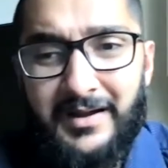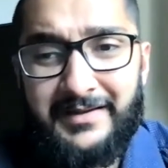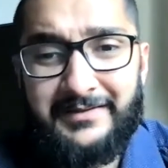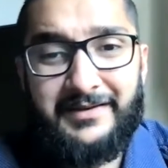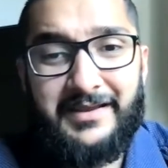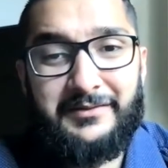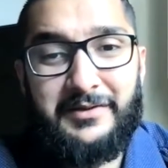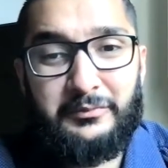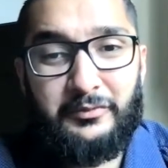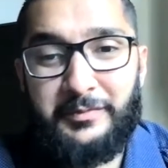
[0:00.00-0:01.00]

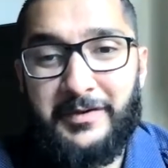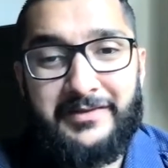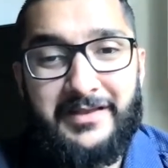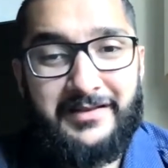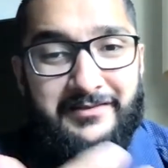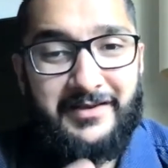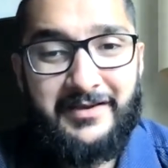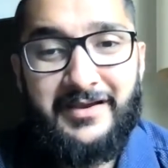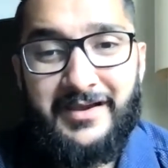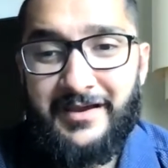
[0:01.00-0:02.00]
in respect that, let's
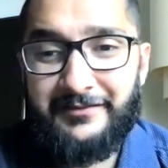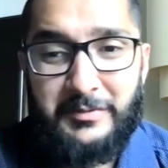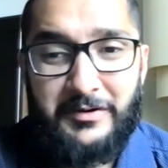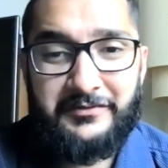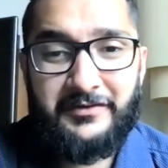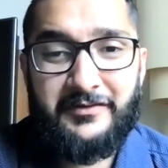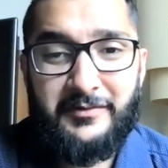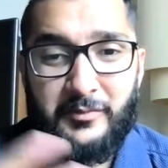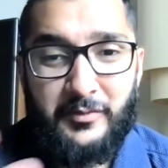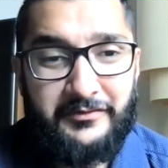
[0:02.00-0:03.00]
say if the Prophet
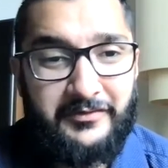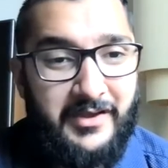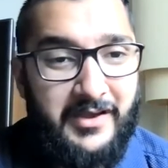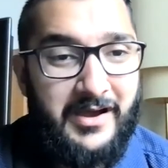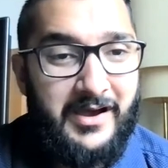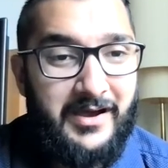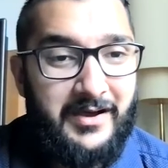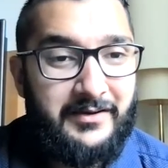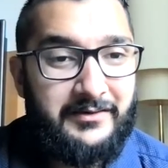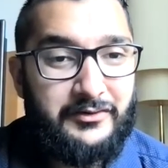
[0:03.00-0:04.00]
was
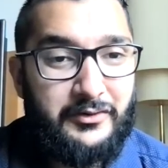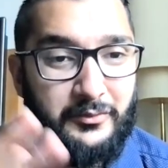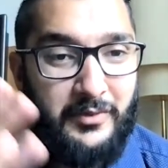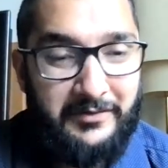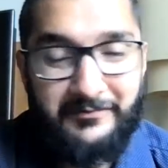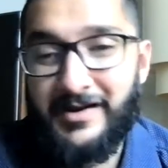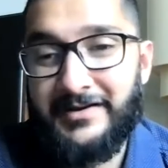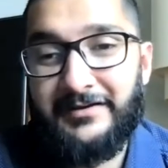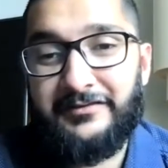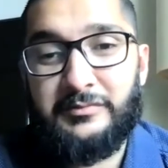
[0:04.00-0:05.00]

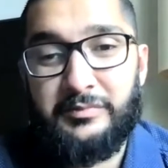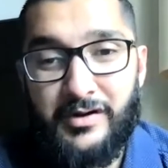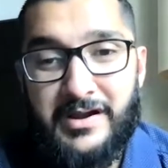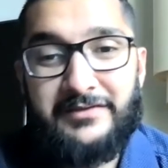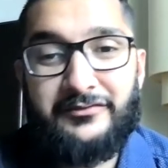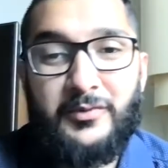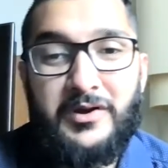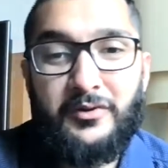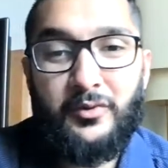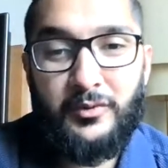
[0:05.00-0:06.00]
inviting us to pray as
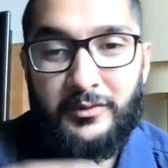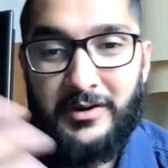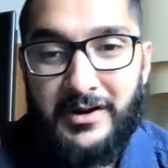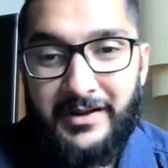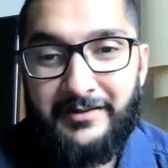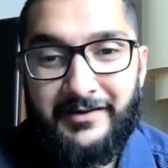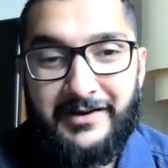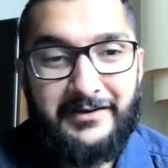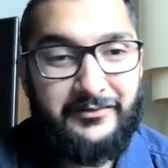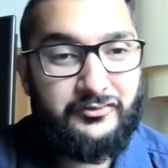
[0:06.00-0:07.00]
well, or
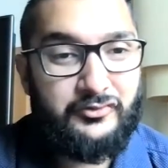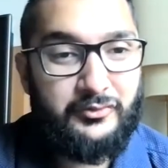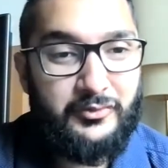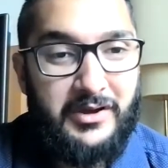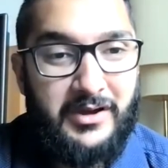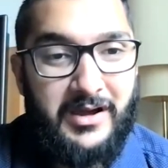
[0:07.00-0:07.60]
inviting us to